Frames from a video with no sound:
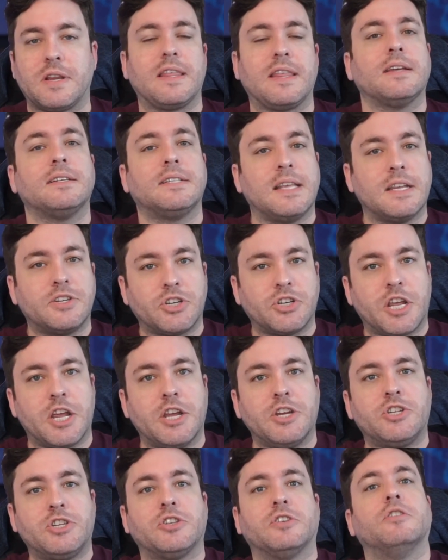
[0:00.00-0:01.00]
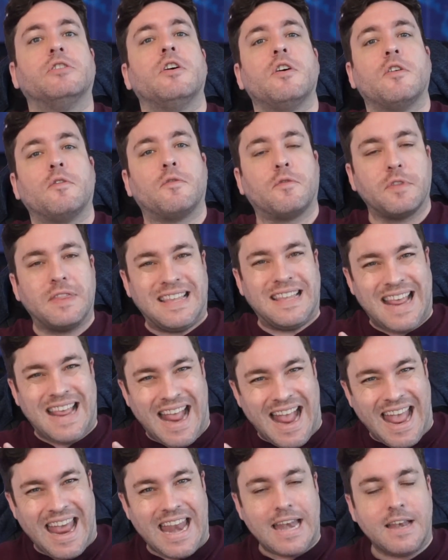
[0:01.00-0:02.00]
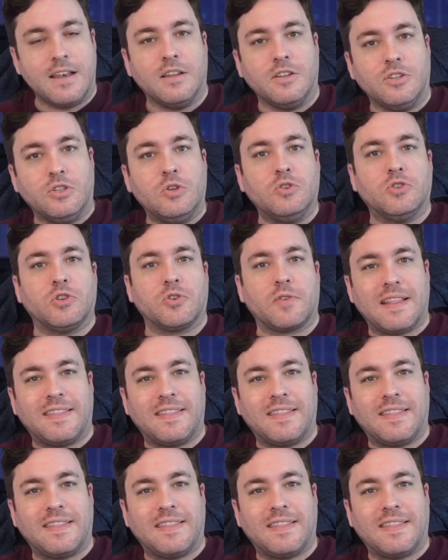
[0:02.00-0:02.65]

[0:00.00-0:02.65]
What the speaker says: and that is the education for the end user.